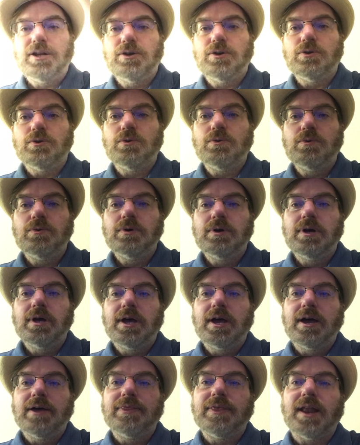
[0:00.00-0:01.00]
knew
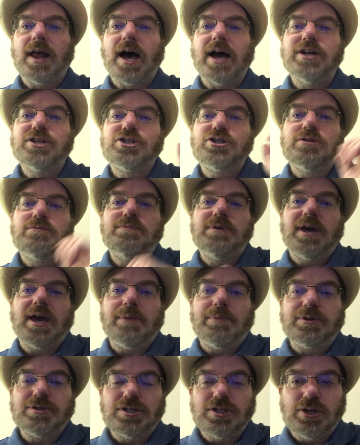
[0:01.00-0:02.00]
that I should
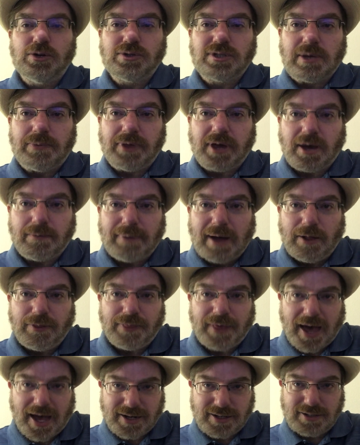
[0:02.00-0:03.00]
be able to do something
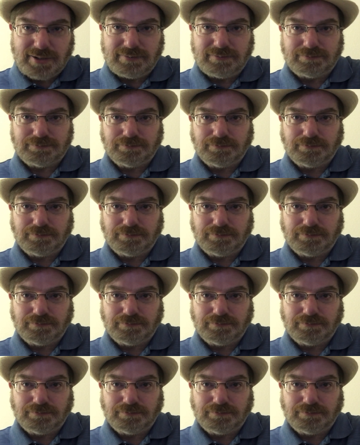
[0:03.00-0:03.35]
about that.